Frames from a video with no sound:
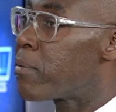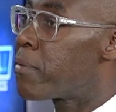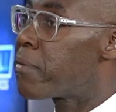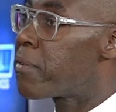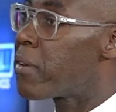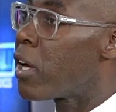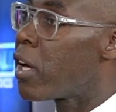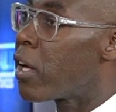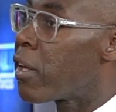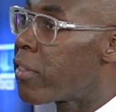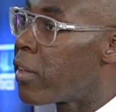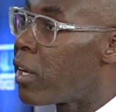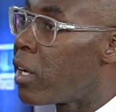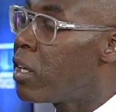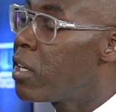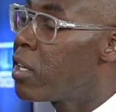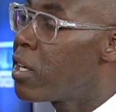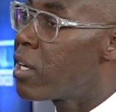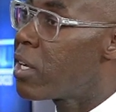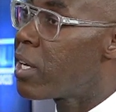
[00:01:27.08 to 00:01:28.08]

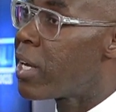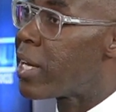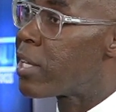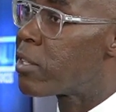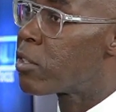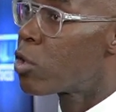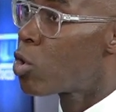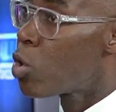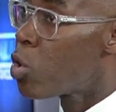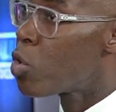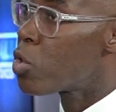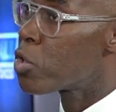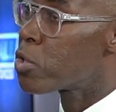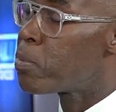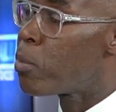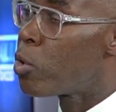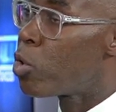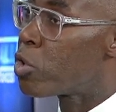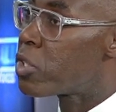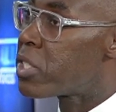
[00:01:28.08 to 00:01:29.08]
further and cause
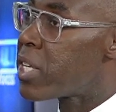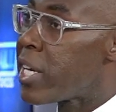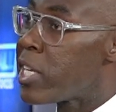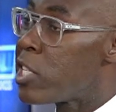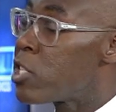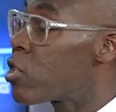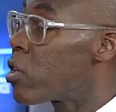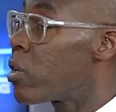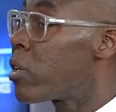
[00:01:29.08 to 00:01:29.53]
more danger,